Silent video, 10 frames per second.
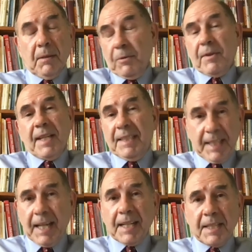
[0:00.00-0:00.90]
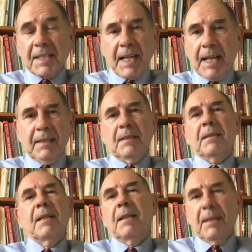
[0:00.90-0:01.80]
or they attack us and
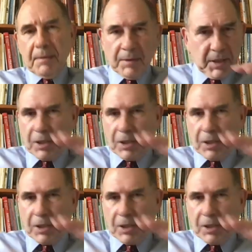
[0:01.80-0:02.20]
just